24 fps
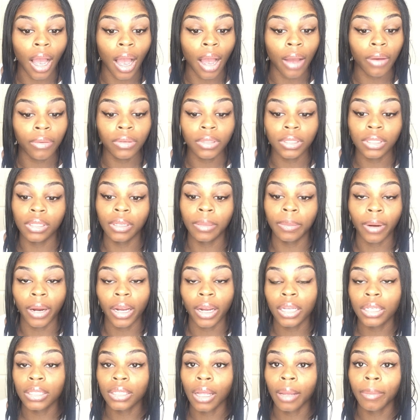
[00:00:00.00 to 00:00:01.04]
I was
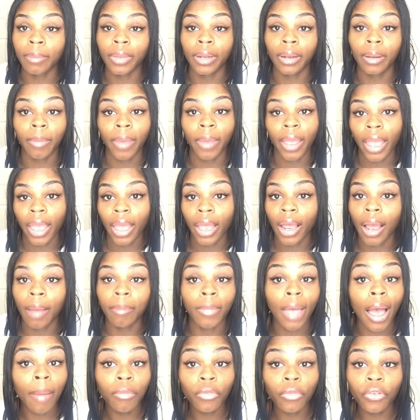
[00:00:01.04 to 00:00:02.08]
depressed. I'm in the bed. I'm
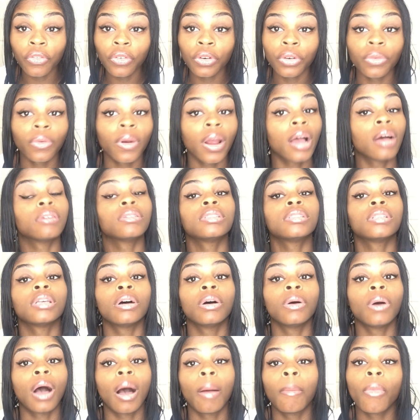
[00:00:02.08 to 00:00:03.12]
not moving around,
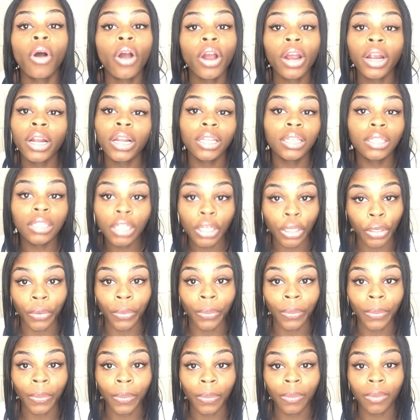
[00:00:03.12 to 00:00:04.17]
so I'm already
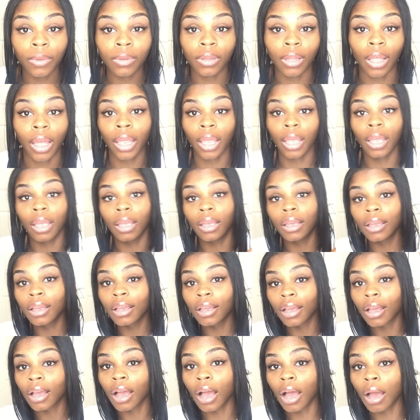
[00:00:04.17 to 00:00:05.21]
little. Like,
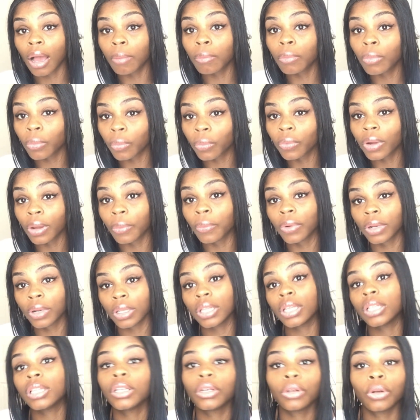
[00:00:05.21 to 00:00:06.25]
I'm a
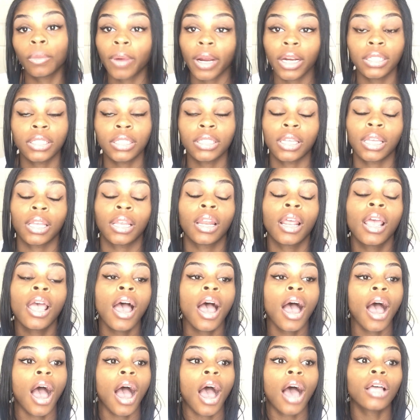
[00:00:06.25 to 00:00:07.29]
really little person.
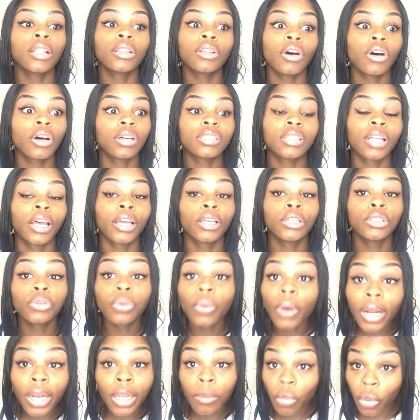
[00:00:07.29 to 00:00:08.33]
I lost like
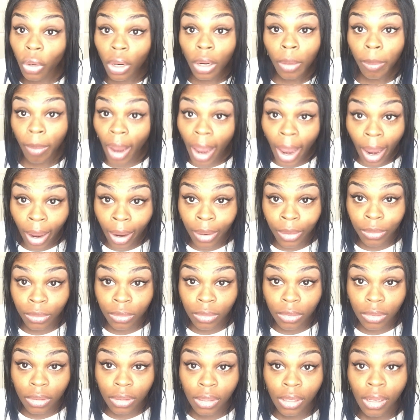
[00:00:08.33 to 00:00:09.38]
20 more
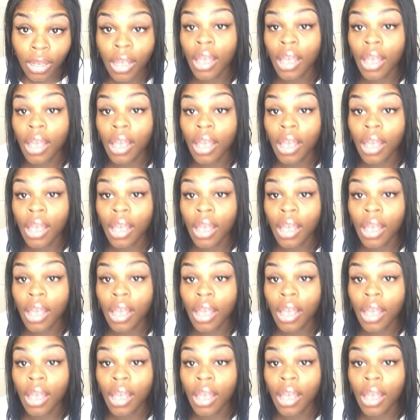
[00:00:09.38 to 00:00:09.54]
pounds.